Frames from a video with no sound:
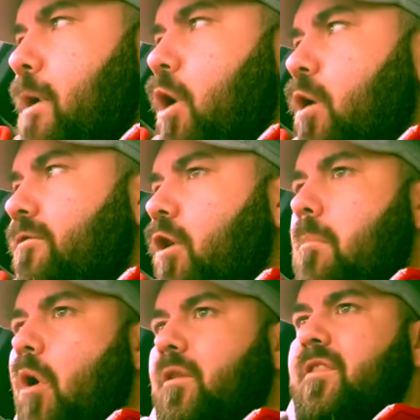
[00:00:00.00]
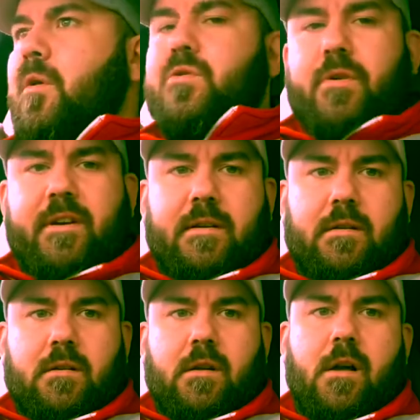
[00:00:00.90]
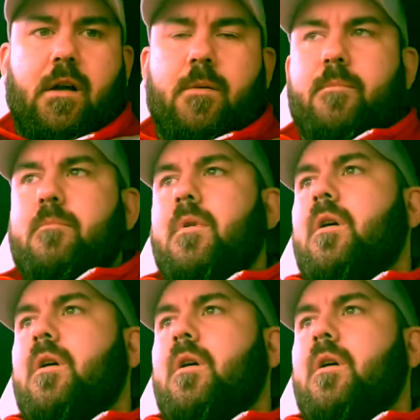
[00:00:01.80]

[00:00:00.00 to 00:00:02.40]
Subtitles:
I've got my views on it, and